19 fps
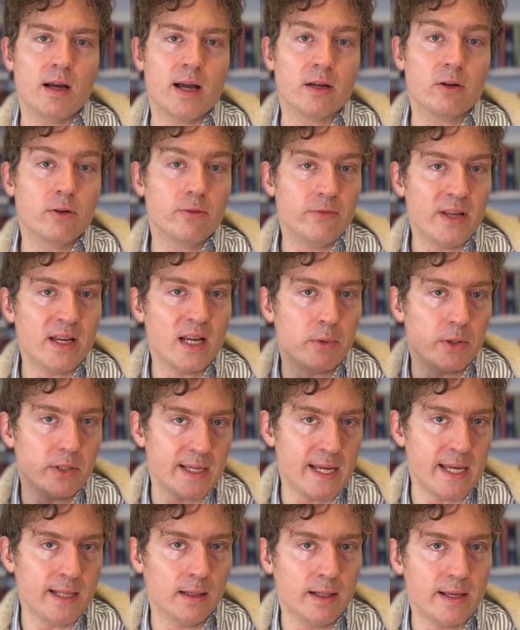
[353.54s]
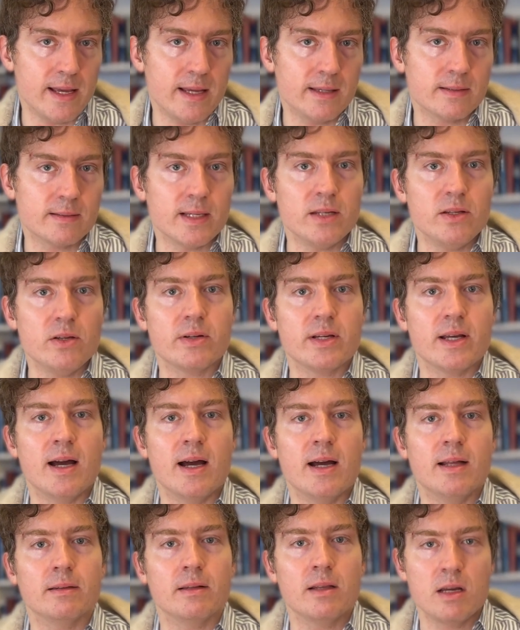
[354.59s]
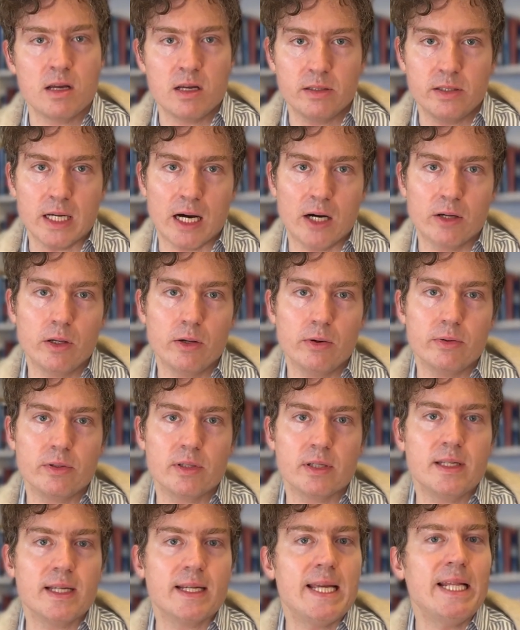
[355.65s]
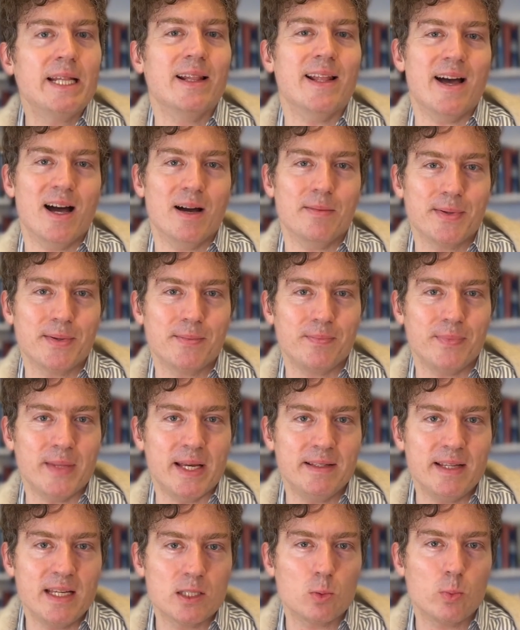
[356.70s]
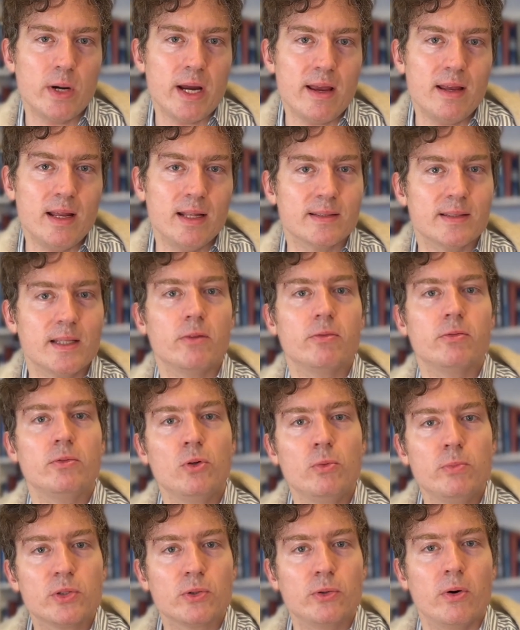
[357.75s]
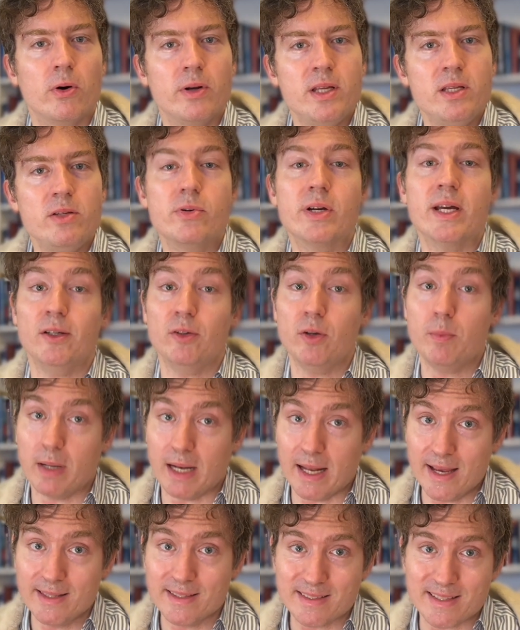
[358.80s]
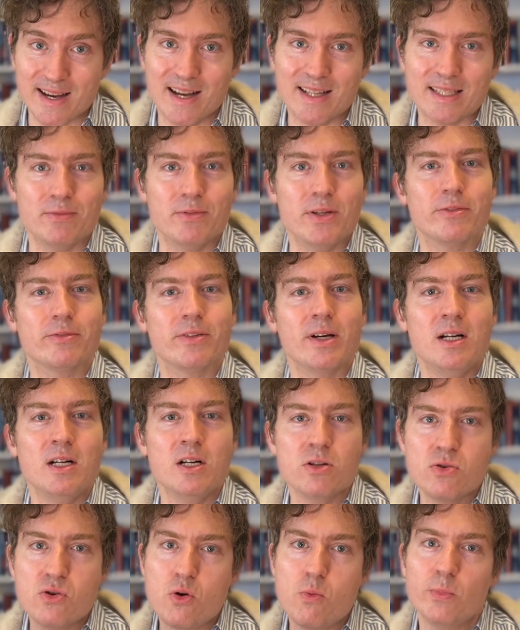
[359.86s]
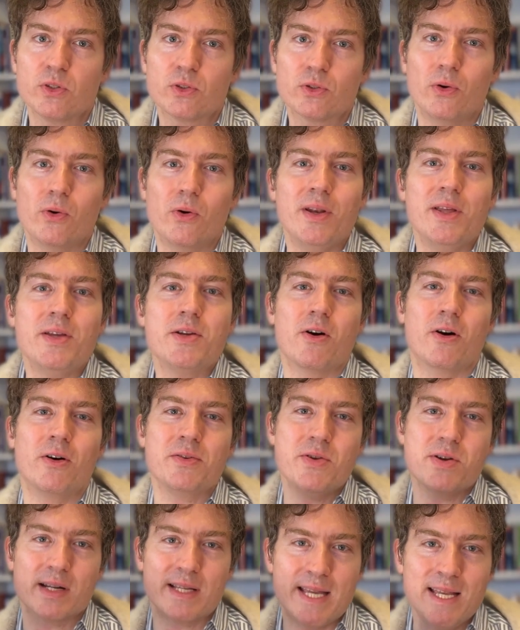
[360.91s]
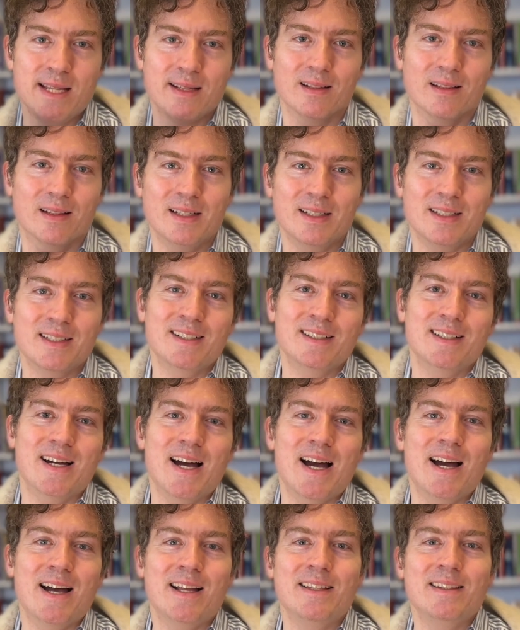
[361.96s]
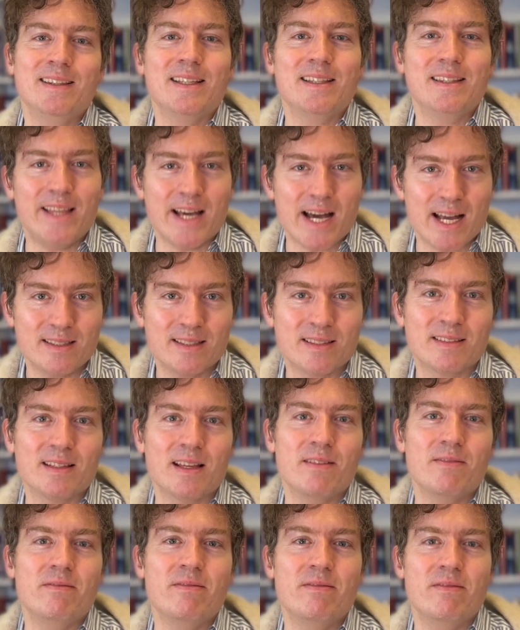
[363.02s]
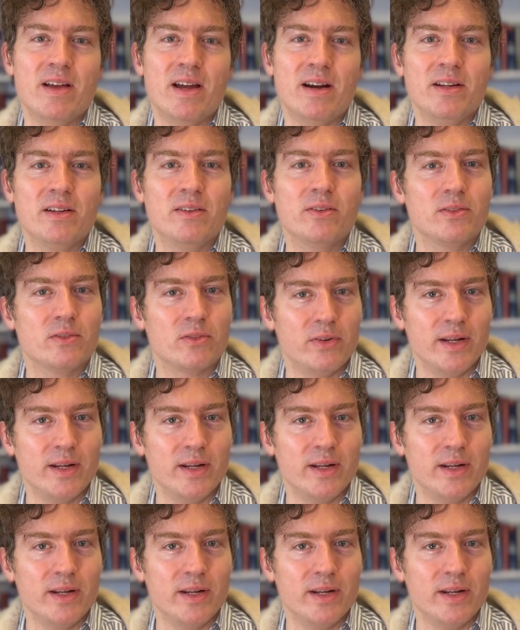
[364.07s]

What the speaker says: A good thing about Kindle is that you can download the Kindle app. And this way, instead of doom scrolling, you can replace that with doom scrolling on your Kindle. And that's a very good